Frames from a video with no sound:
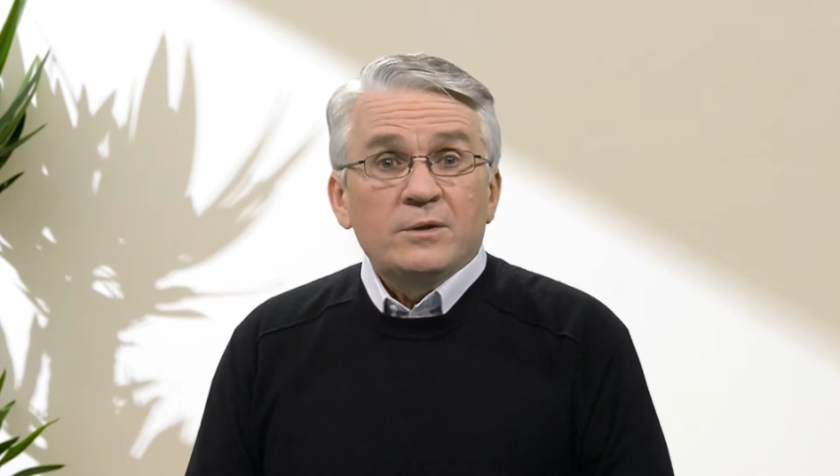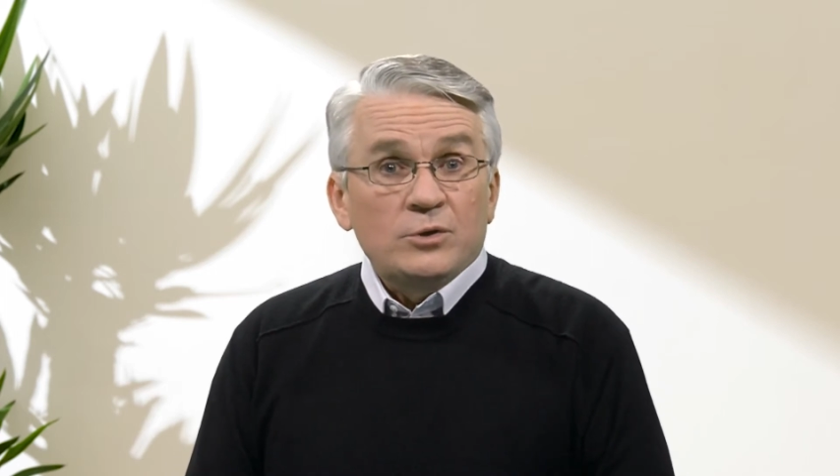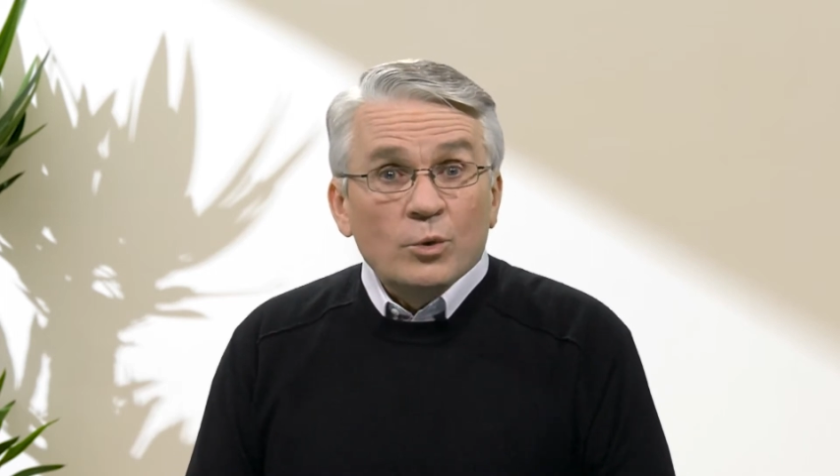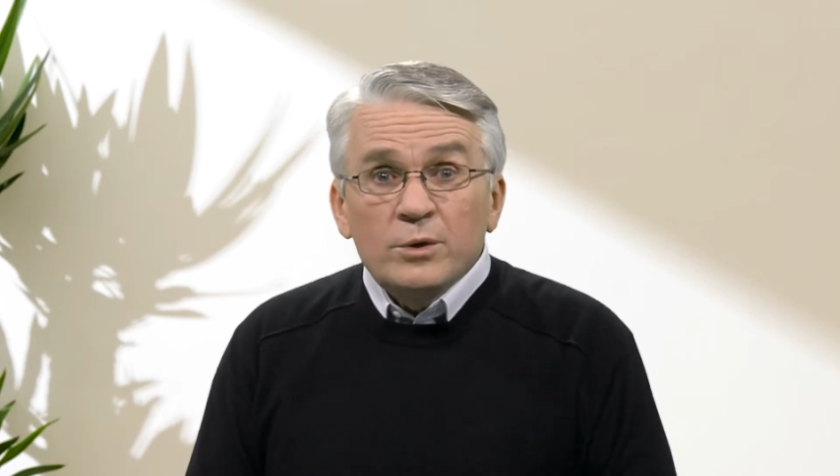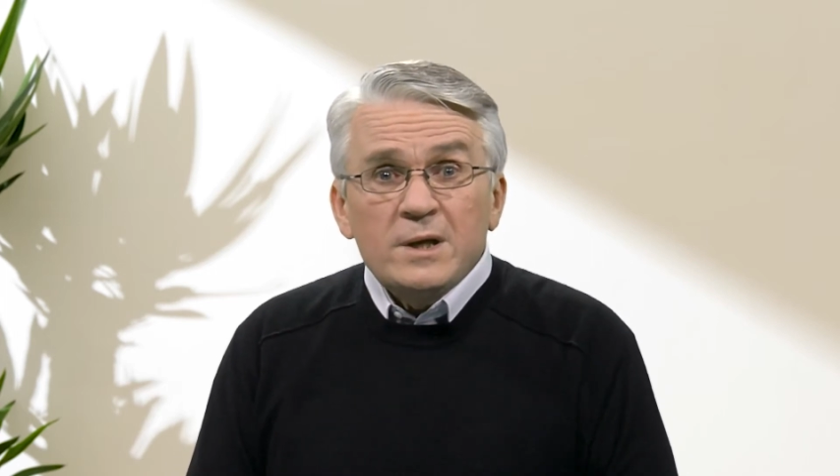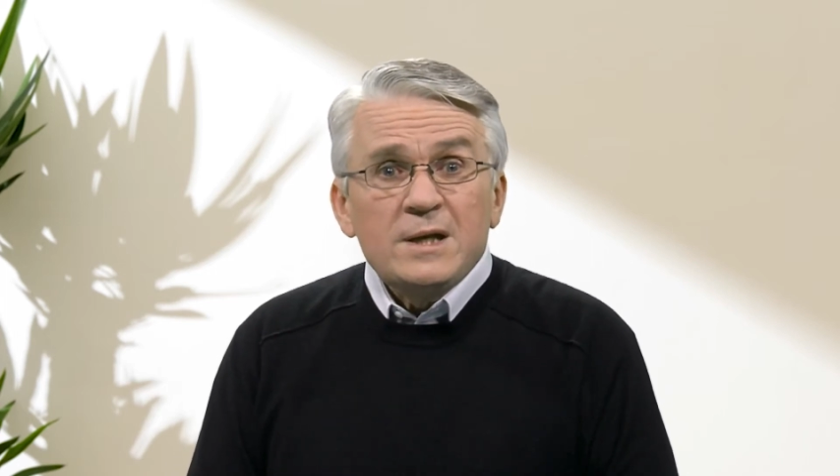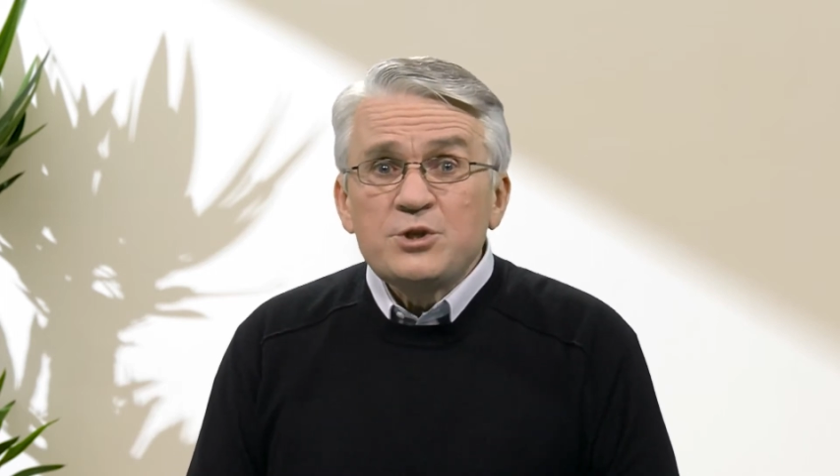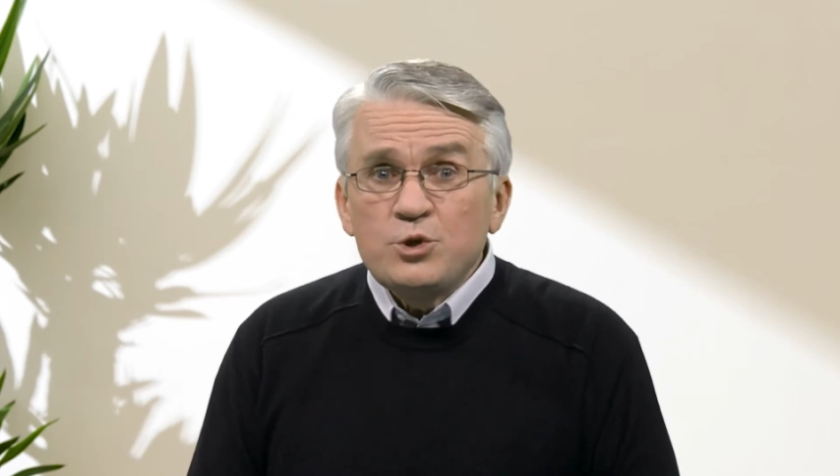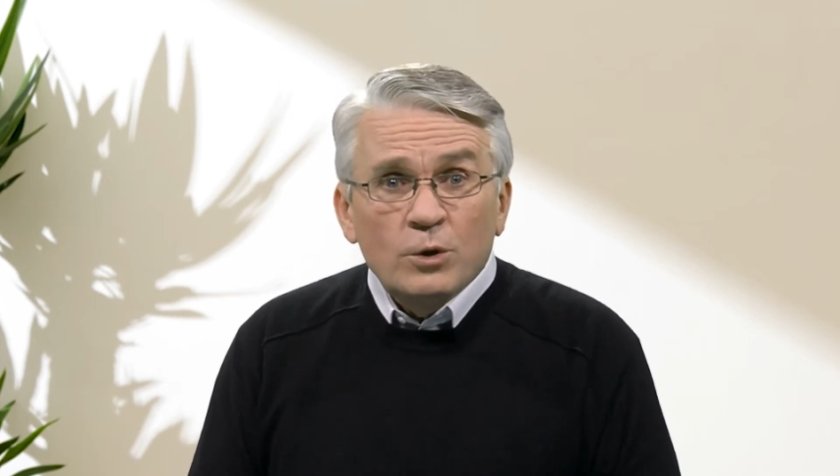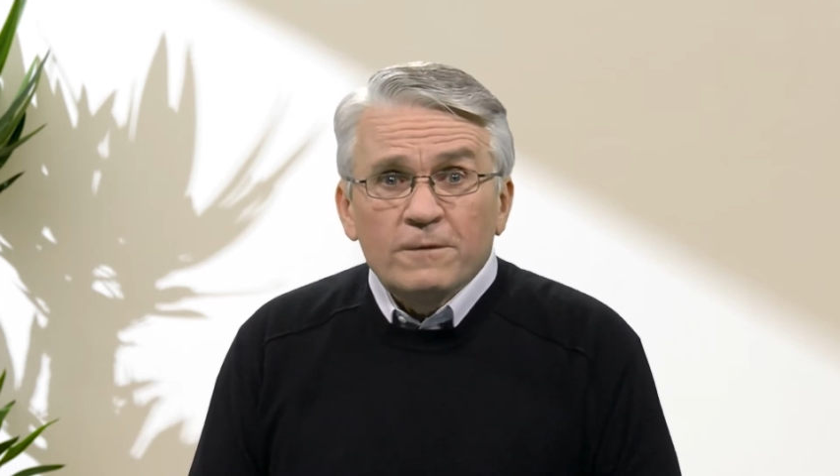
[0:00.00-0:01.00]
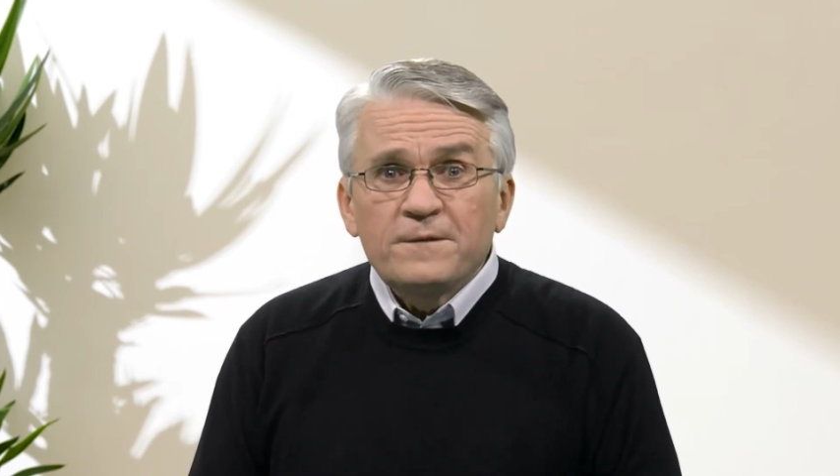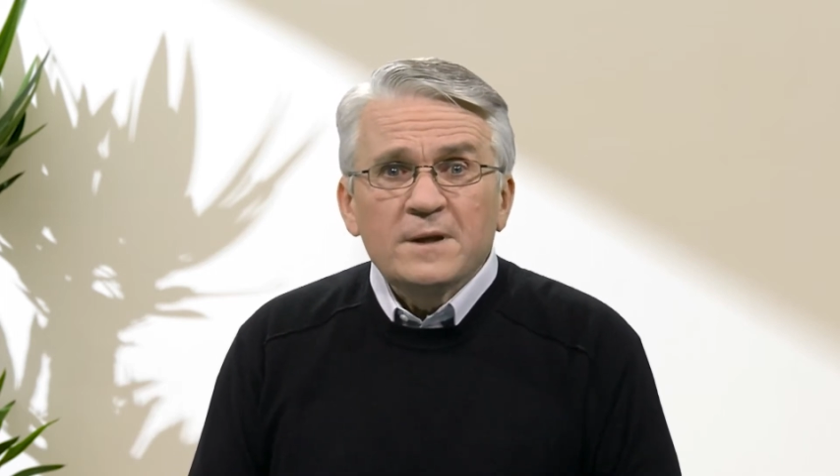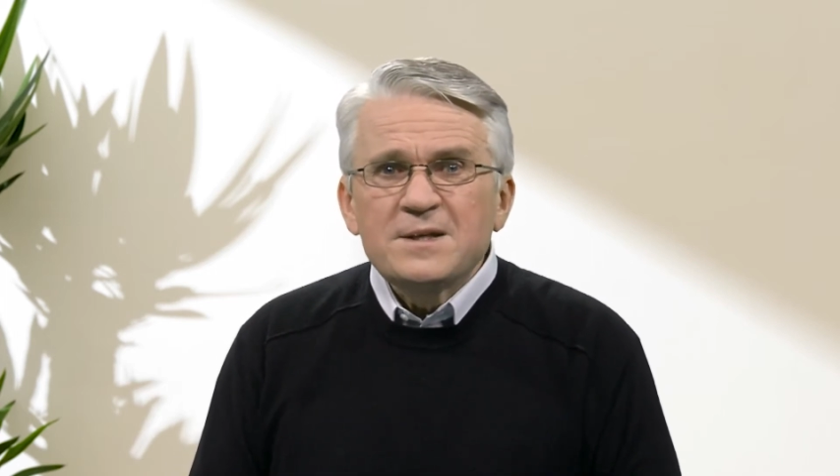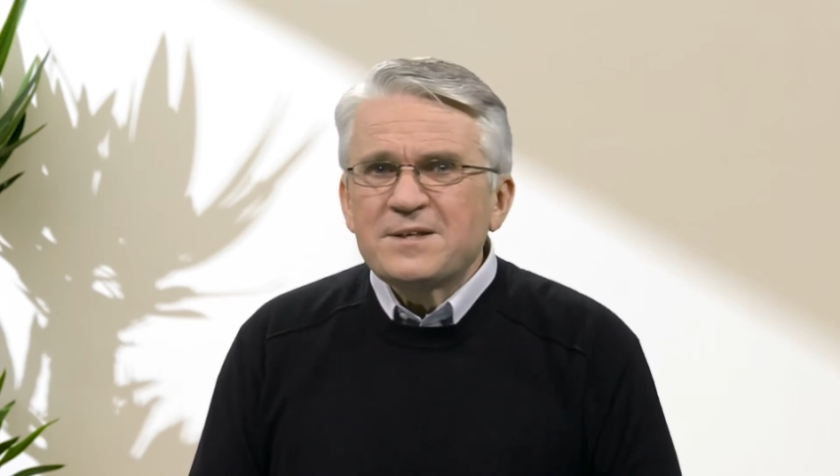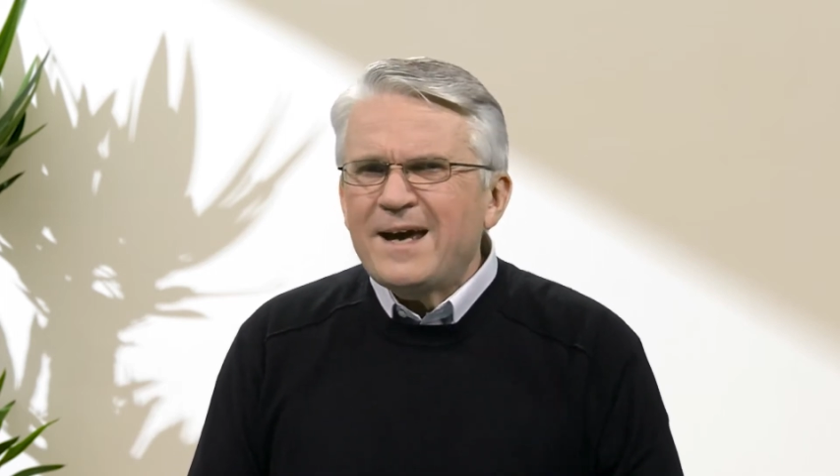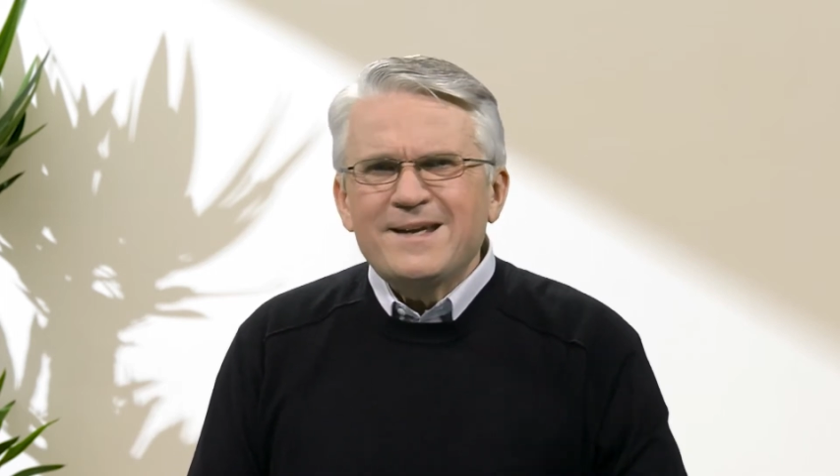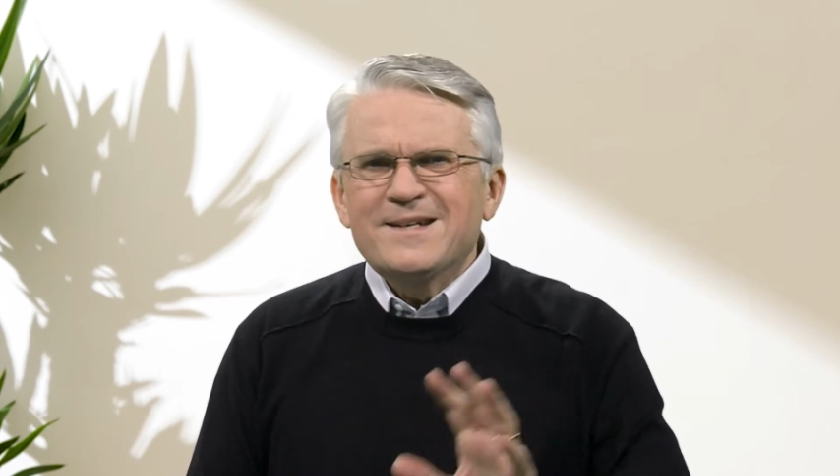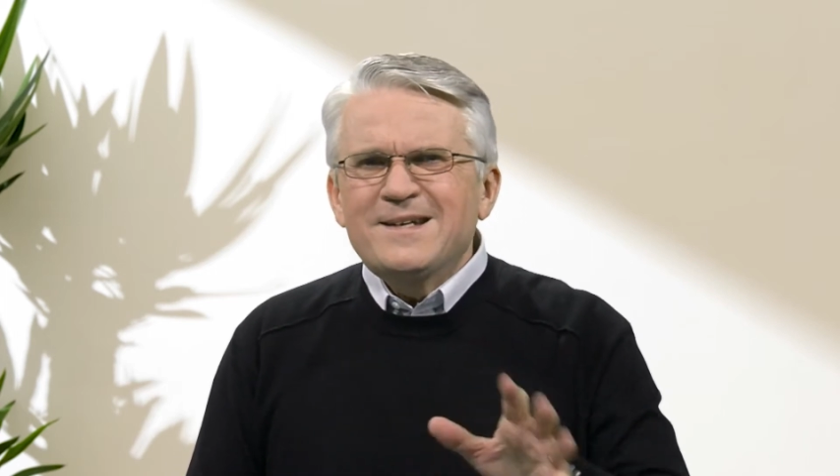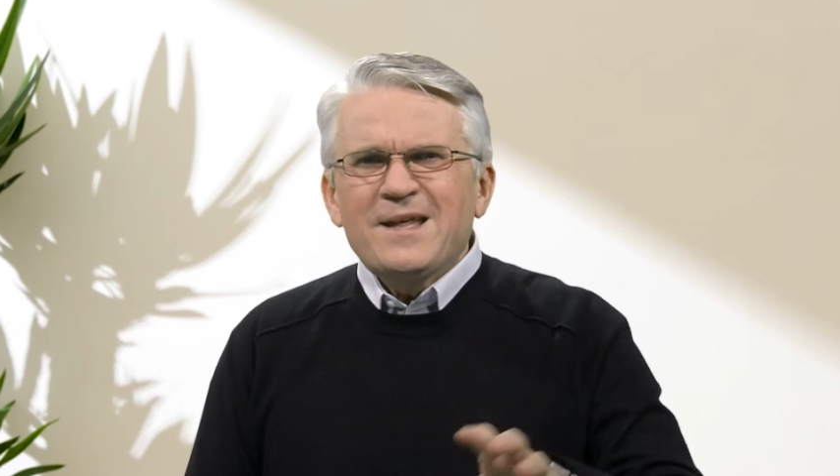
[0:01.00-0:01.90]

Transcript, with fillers: Your needs, your feelings, hey,